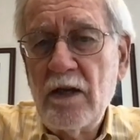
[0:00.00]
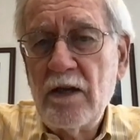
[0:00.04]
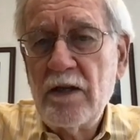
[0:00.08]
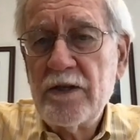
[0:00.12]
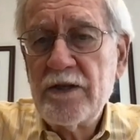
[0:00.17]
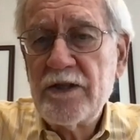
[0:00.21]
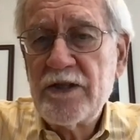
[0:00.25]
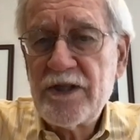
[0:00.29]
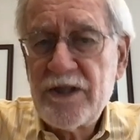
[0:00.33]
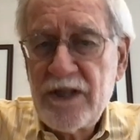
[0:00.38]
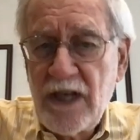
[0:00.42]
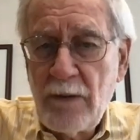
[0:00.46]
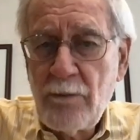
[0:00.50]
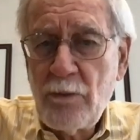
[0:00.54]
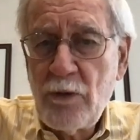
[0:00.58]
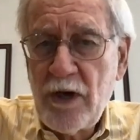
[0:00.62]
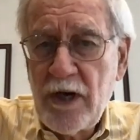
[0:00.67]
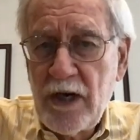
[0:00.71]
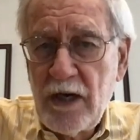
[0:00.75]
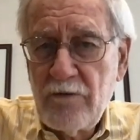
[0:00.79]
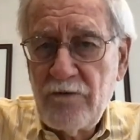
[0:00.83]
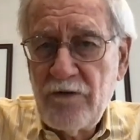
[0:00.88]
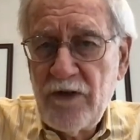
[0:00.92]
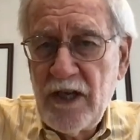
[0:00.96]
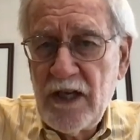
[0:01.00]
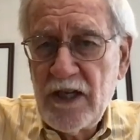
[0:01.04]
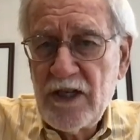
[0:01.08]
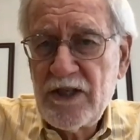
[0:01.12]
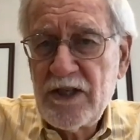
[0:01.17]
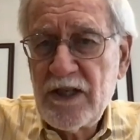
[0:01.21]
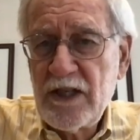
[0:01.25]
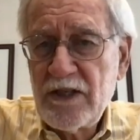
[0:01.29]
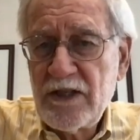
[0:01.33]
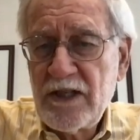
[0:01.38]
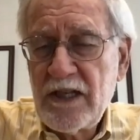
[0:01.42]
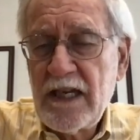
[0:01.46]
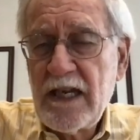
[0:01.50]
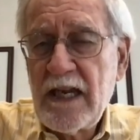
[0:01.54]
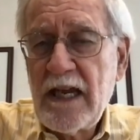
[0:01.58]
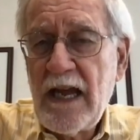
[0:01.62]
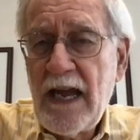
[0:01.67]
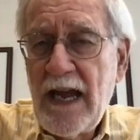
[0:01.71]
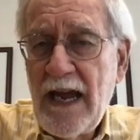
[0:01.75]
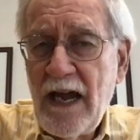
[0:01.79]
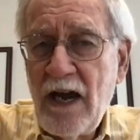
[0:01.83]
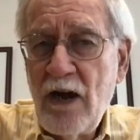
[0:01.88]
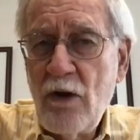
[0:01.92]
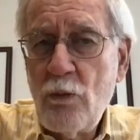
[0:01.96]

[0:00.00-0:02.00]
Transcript: summary of this to see how